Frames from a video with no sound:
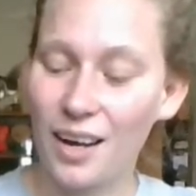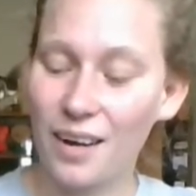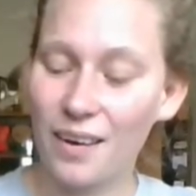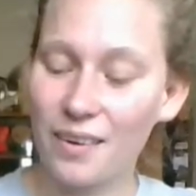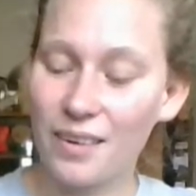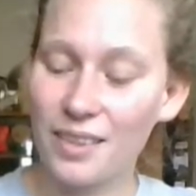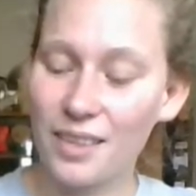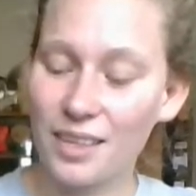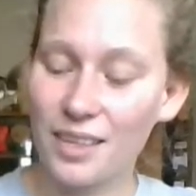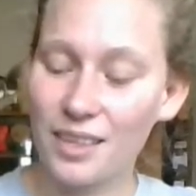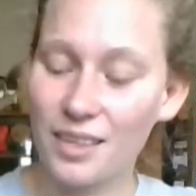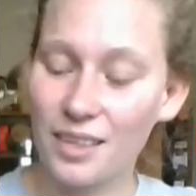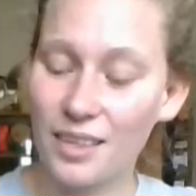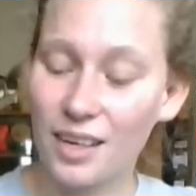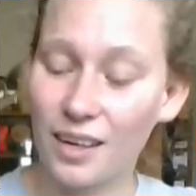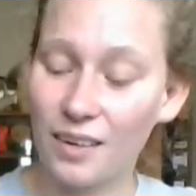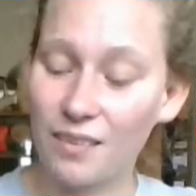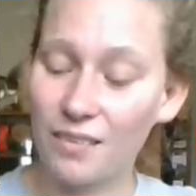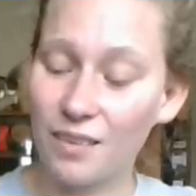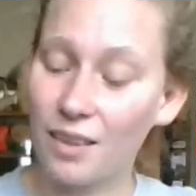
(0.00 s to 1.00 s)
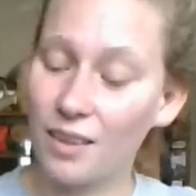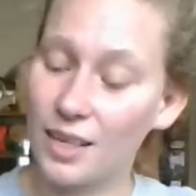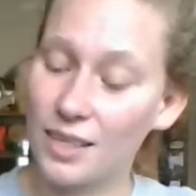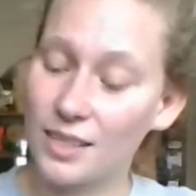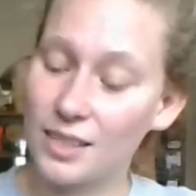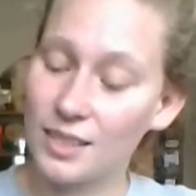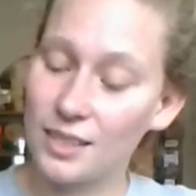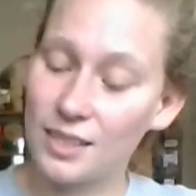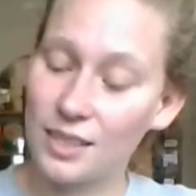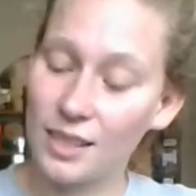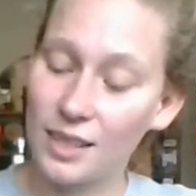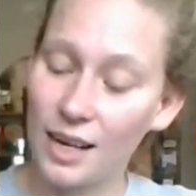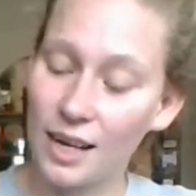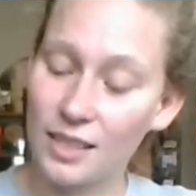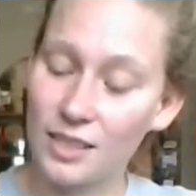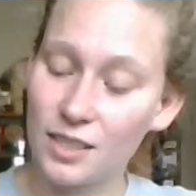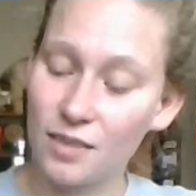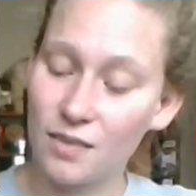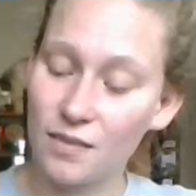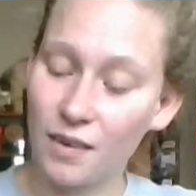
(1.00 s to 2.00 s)
Harry thought that none of the lessons he'd
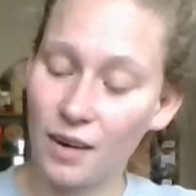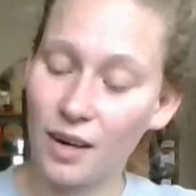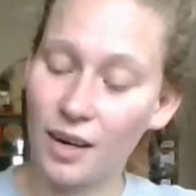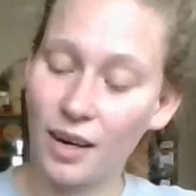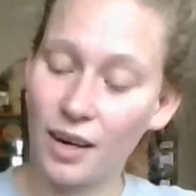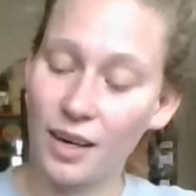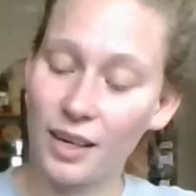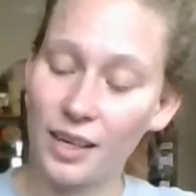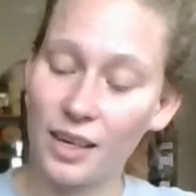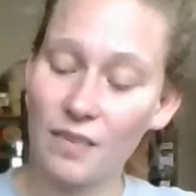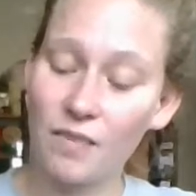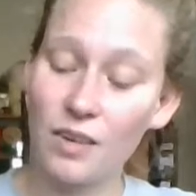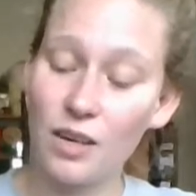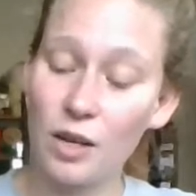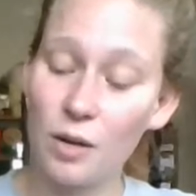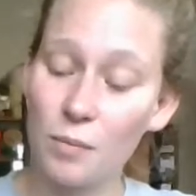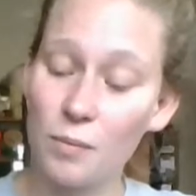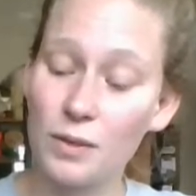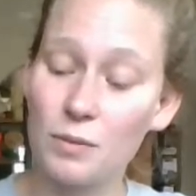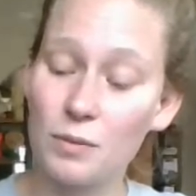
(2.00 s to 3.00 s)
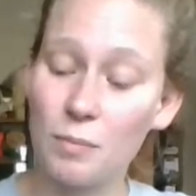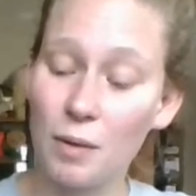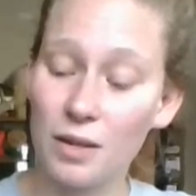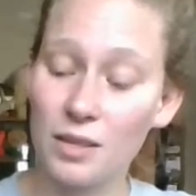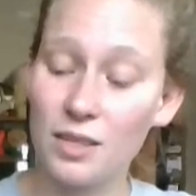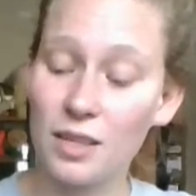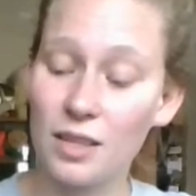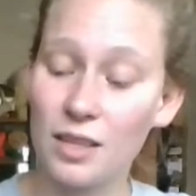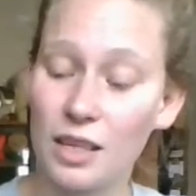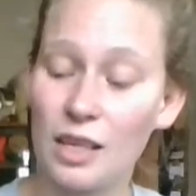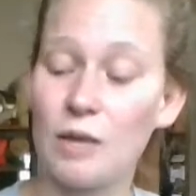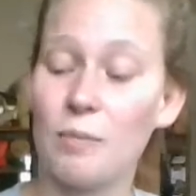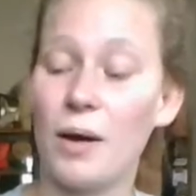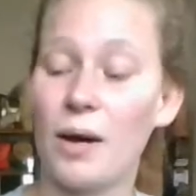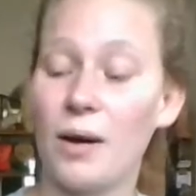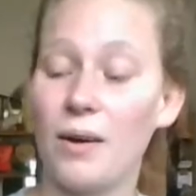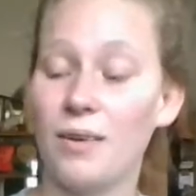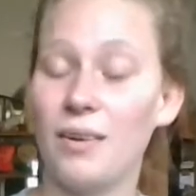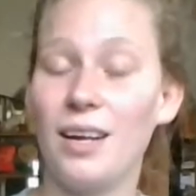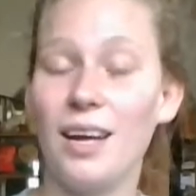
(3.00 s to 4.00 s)
had so far had given him as much to think
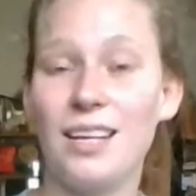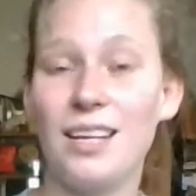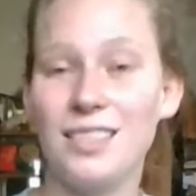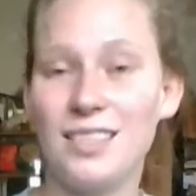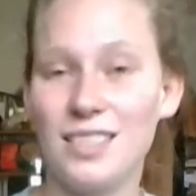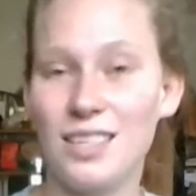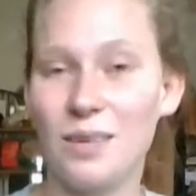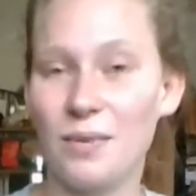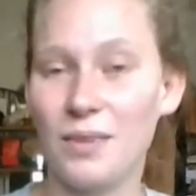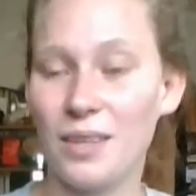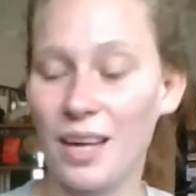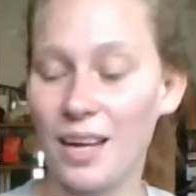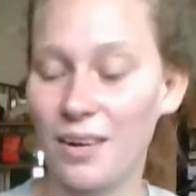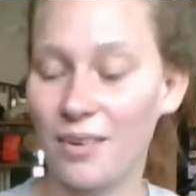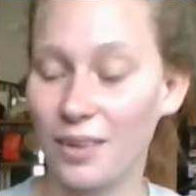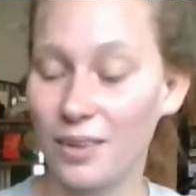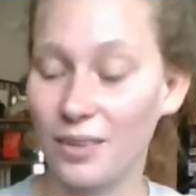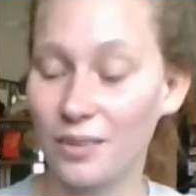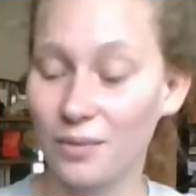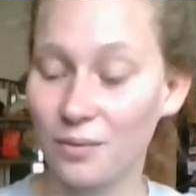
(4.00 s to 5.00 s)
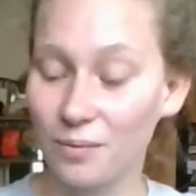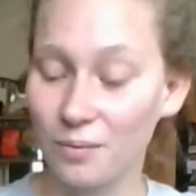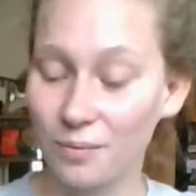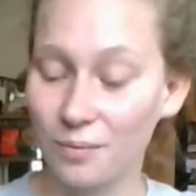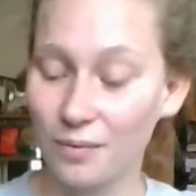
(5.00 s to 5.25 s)
about as tea with Hagrid.